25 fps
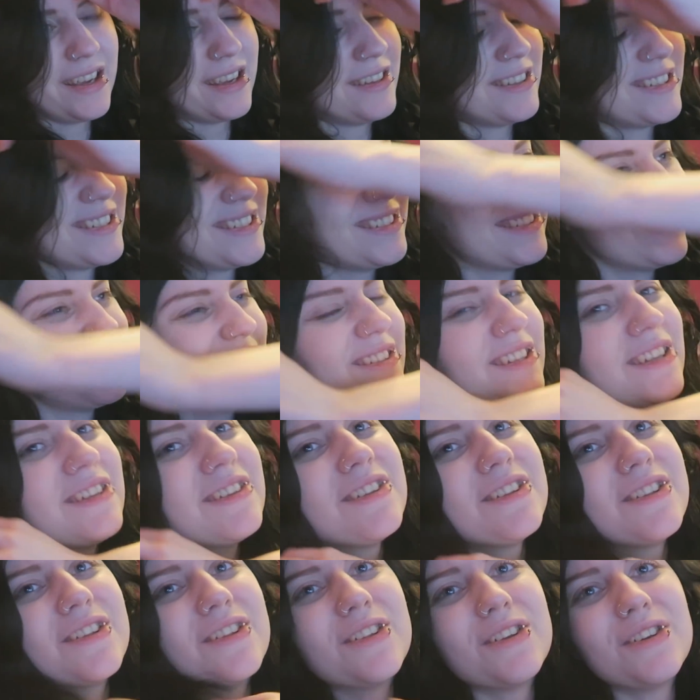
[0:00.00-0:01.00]
It just
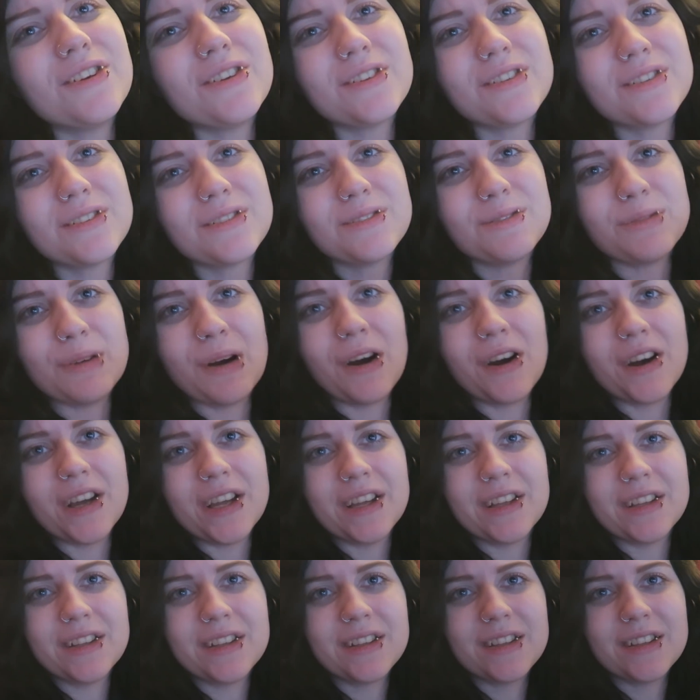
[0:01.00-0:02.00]
doesn't look
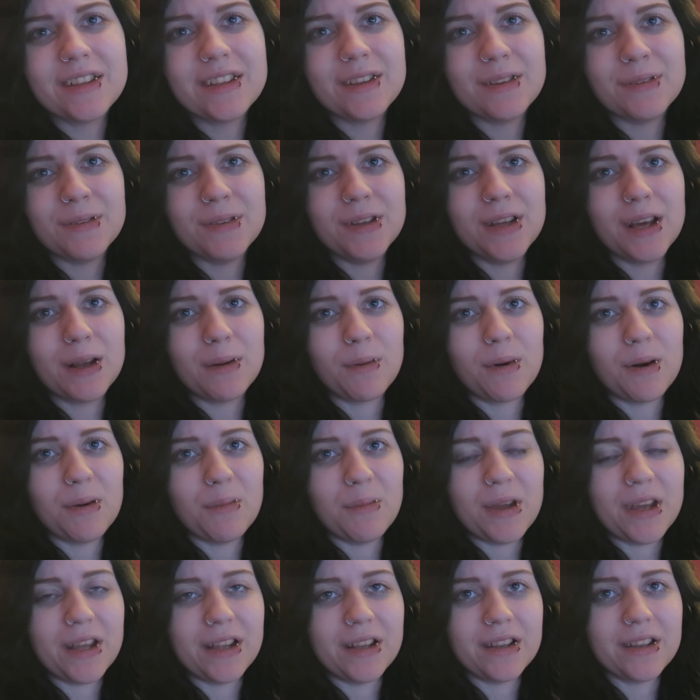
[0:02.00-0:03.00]
right, if you get what I
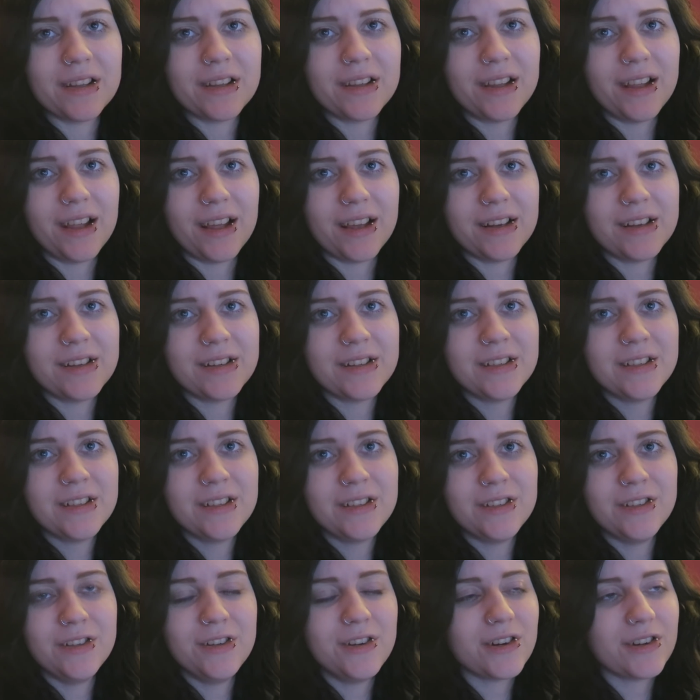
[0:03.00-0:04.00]
mean. Like,
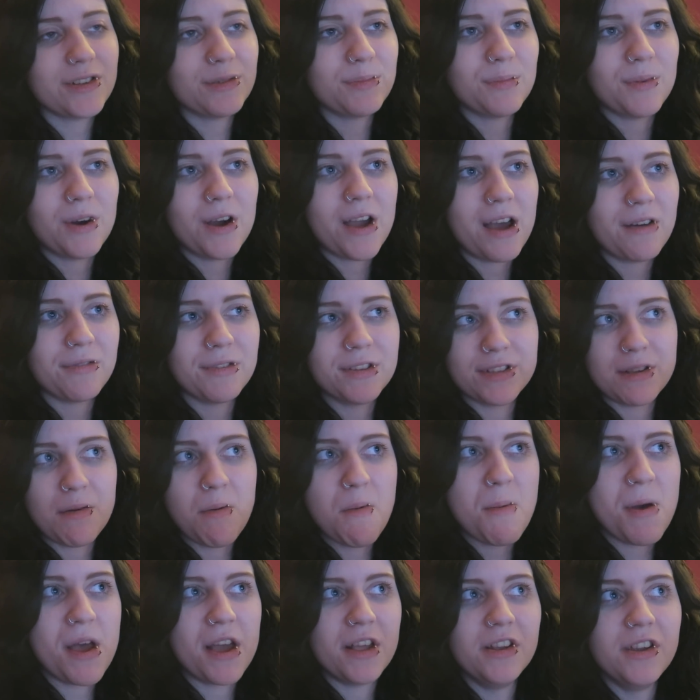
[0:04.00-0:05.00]
you guys might have the
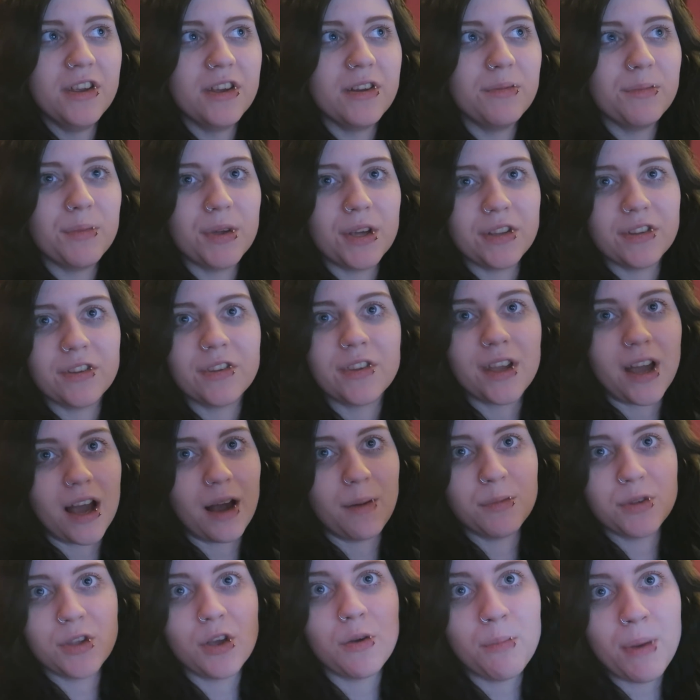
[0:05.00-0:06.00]
same opinion because it's
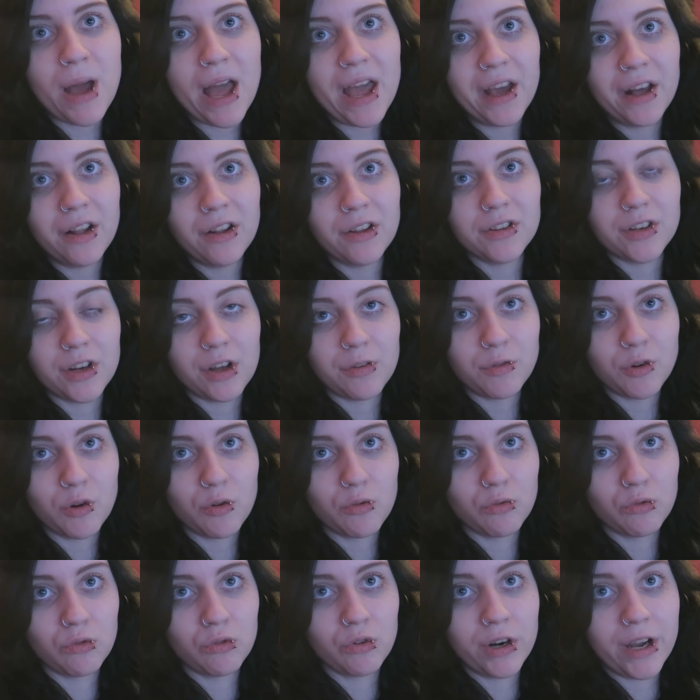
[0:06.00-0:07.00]
like I'm so pale and I've
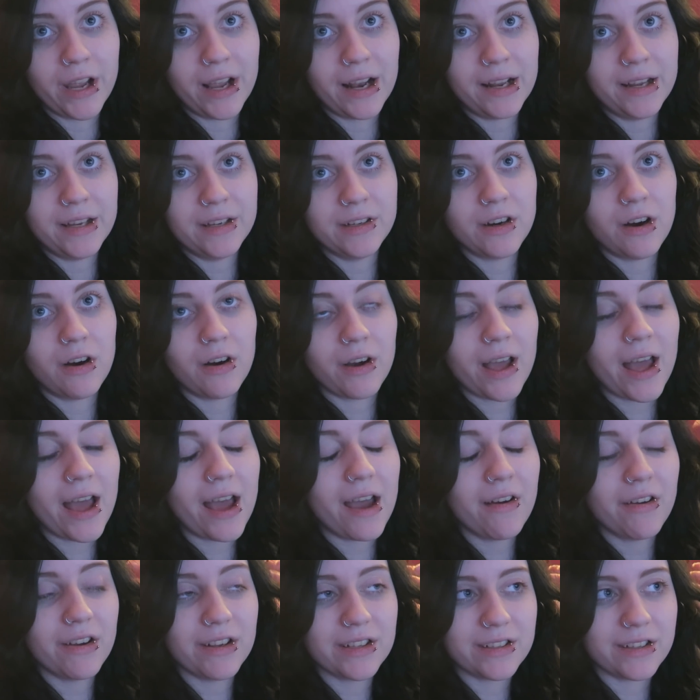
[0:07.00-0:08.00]
got really dark
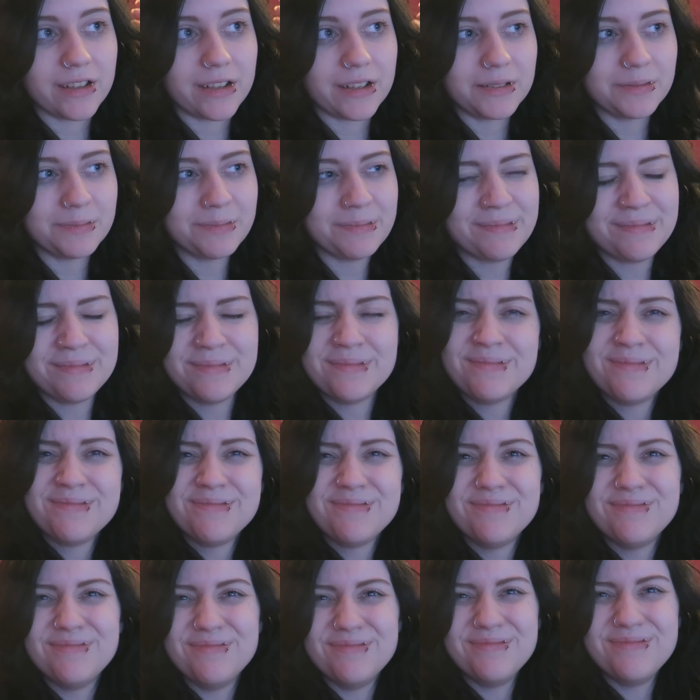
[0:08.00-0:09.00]
hair. It's like,
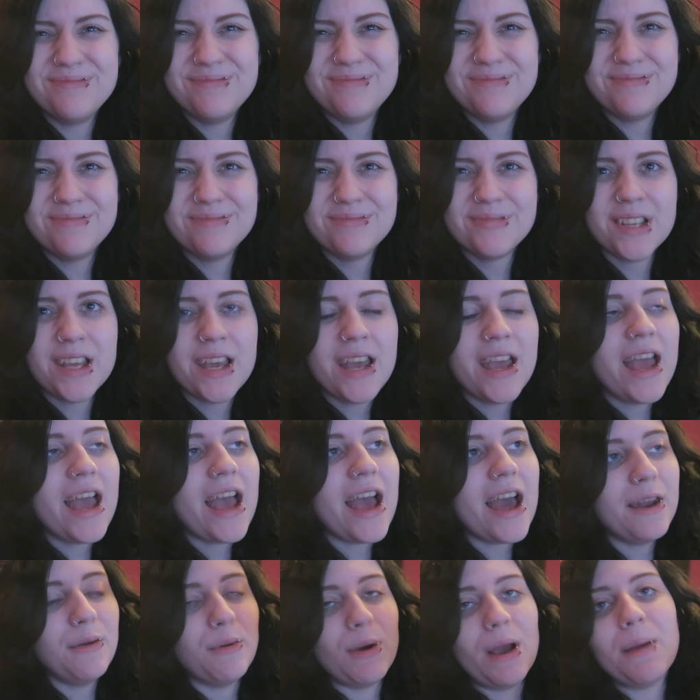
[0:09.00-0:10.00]

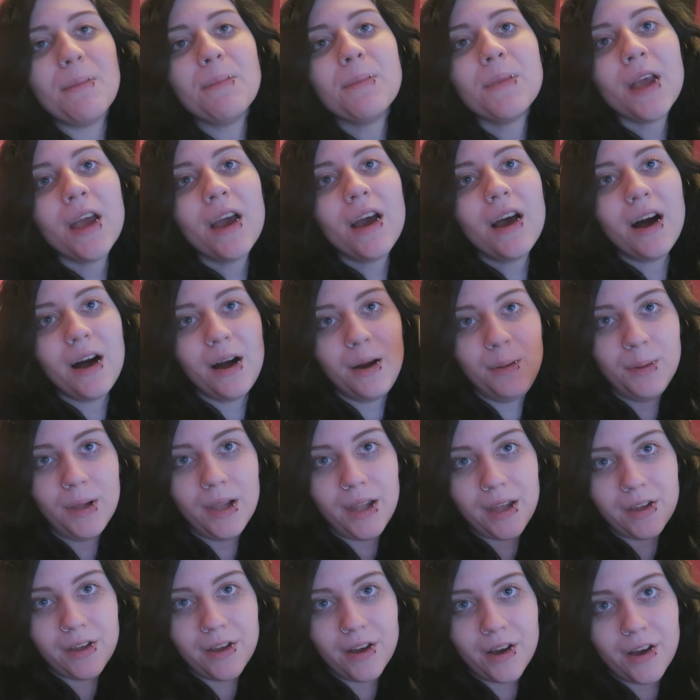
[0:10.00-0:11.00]
Anyway, I'm
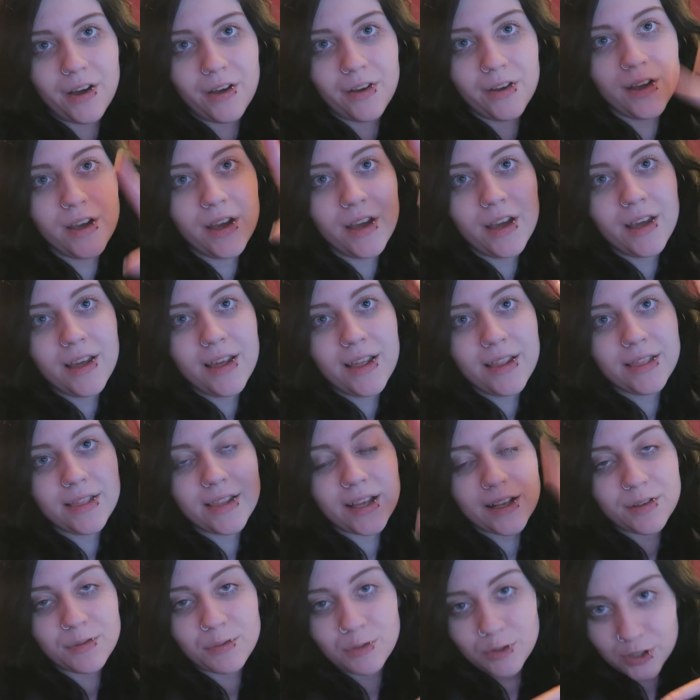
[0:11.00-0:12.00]
gonna let you go.
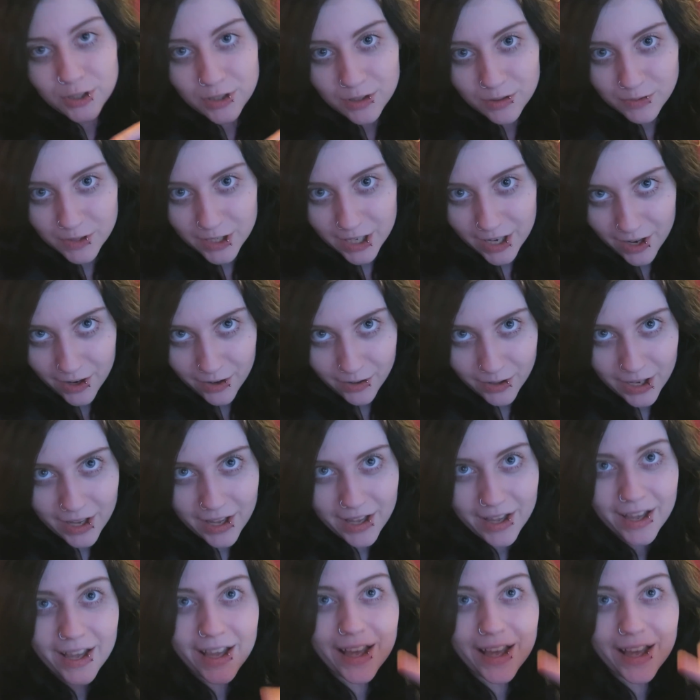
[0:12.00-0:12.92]
Thanks for watching this video.